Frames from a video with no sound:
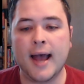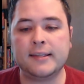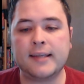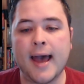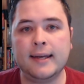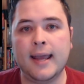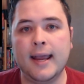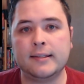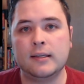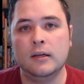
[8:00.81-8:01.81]
has had
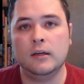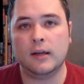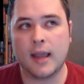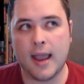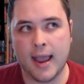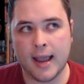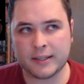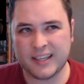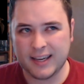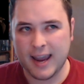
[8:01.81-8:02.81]
its
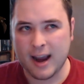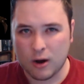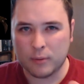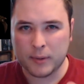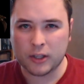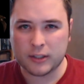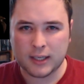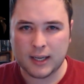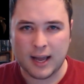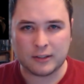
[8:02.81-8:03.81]
anti-air
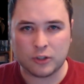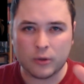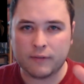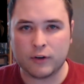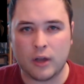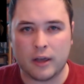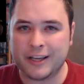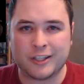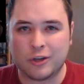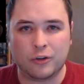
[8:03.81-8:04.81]
ability. I
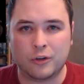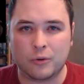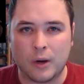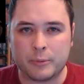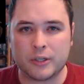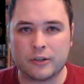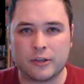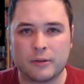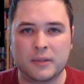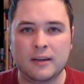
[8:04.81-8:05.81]
think it's called Corruption or
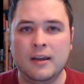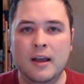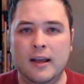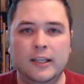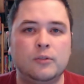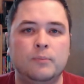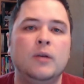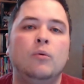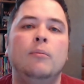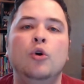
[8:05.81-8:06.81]
something. It's
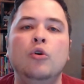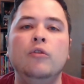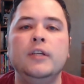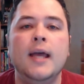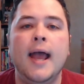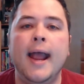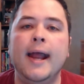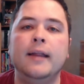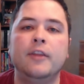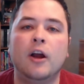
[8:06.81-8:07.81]
been removed,
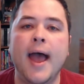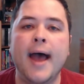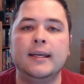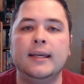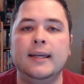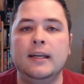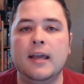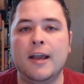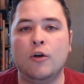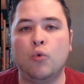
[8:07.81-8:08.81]
and they're adding in
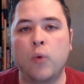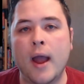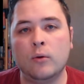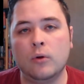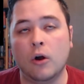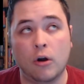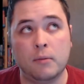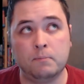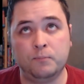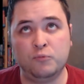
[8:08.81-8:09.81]
a ground,
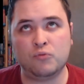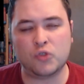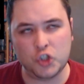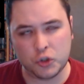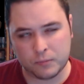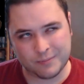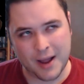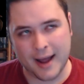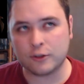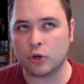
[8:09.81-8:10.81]

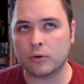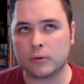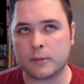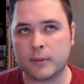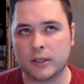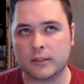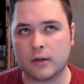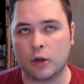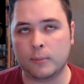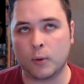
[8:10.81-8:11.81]
I don't know what the ability is
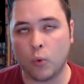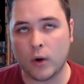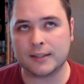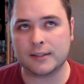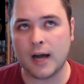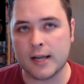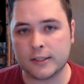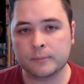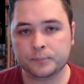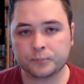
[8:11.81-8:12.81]
called, but what it does